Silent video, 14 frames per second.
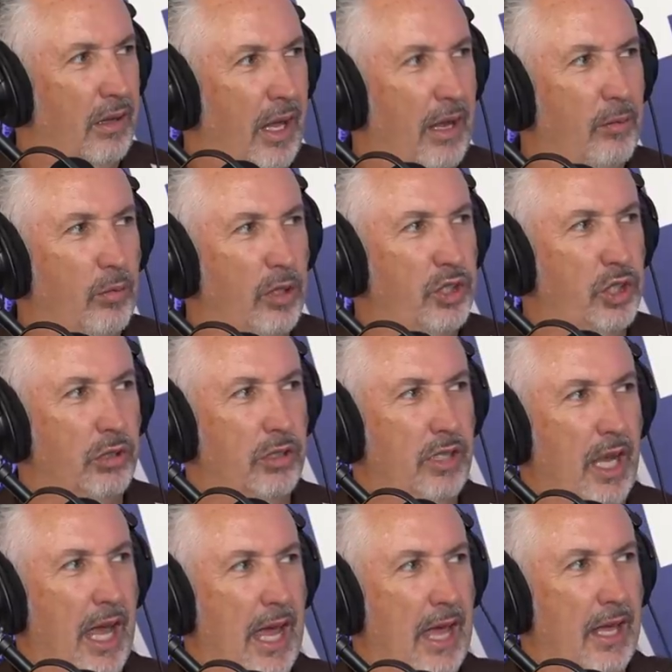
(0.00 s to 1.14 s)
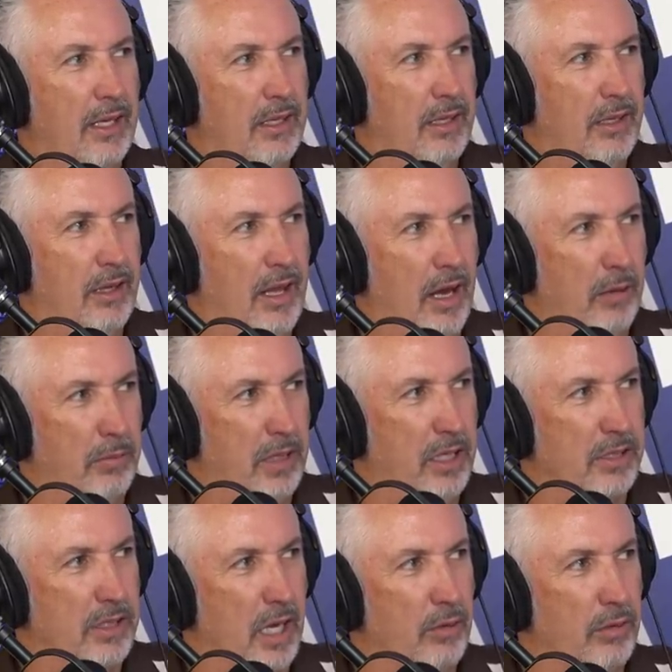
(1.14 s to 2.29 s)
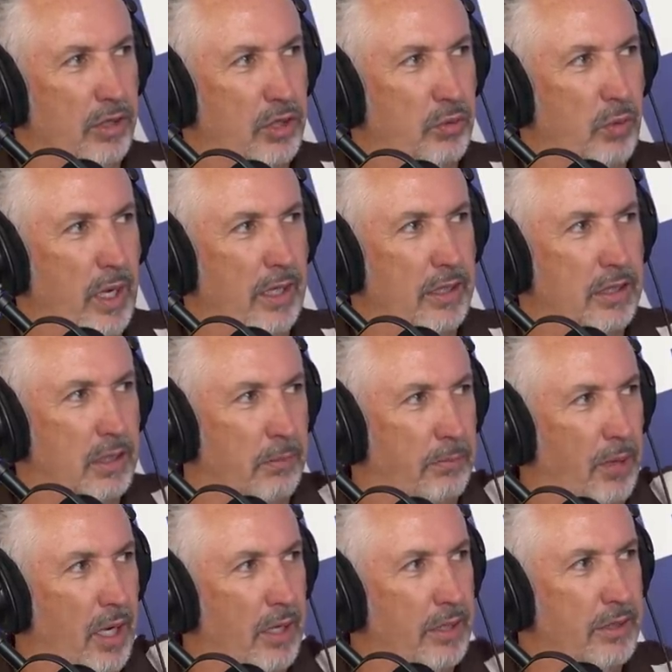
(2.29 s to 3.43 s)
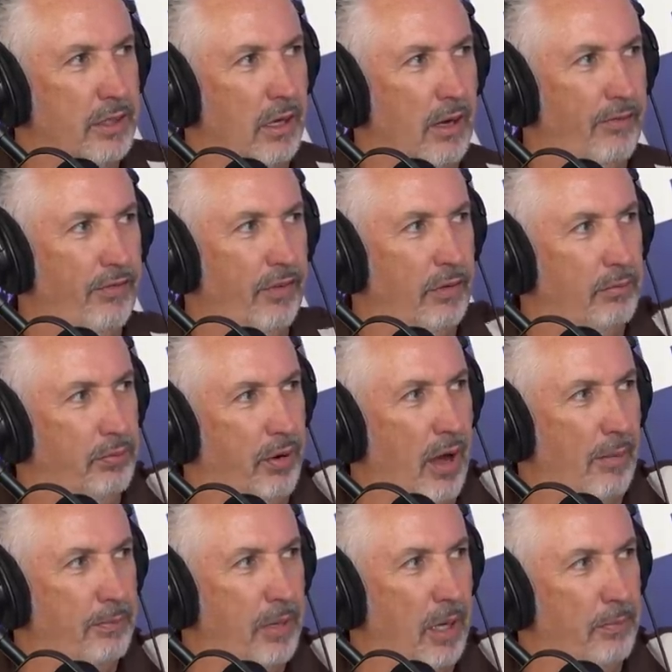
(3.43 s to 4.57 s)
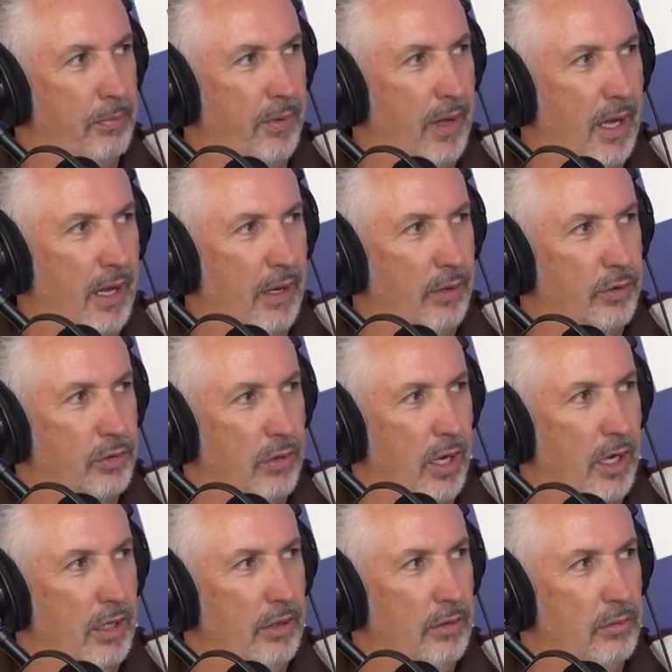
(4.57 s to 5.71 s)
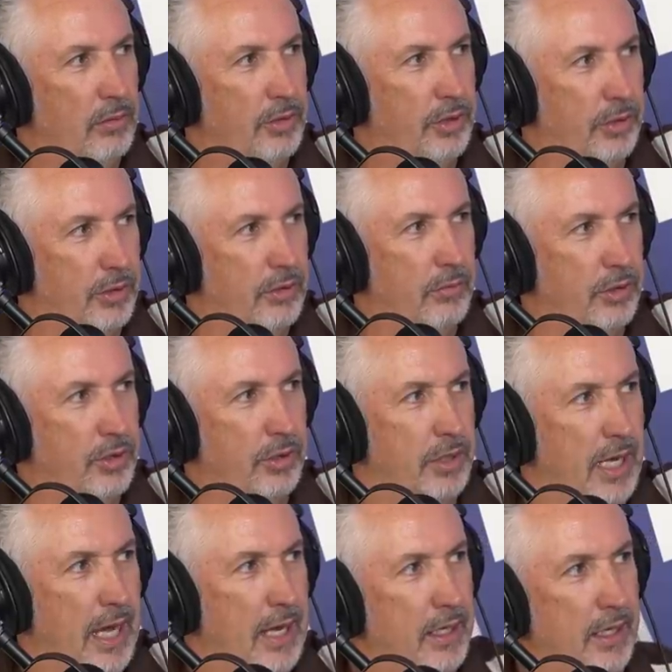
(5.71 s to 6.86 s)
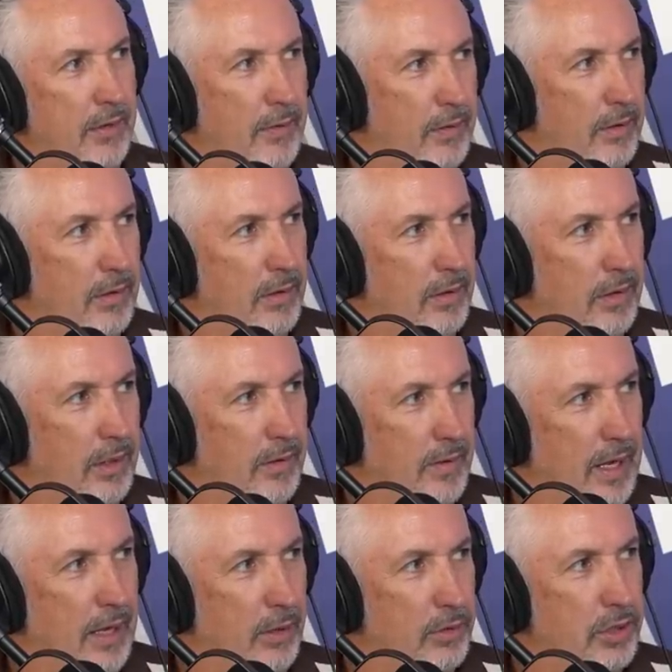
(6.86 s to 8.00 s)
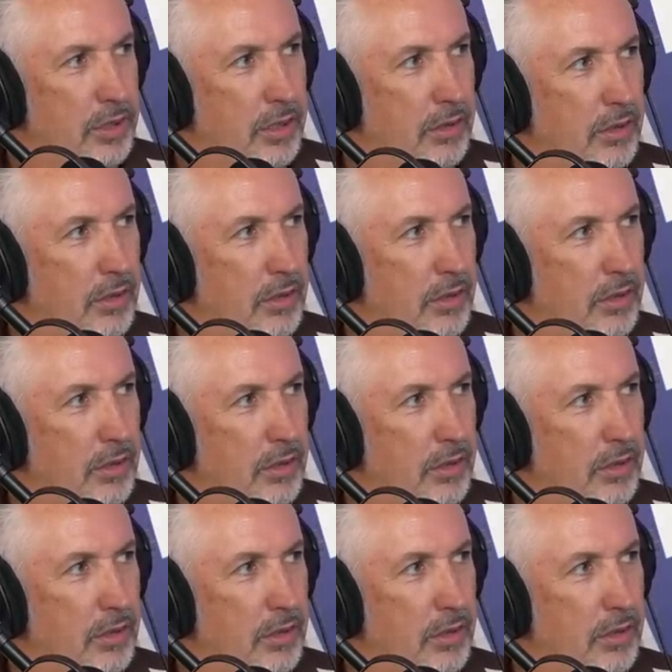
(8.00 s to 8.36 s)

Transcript: And was your dad there? Because Irish wakes, the body's often propped up in the house, right? Was your dad in the house still?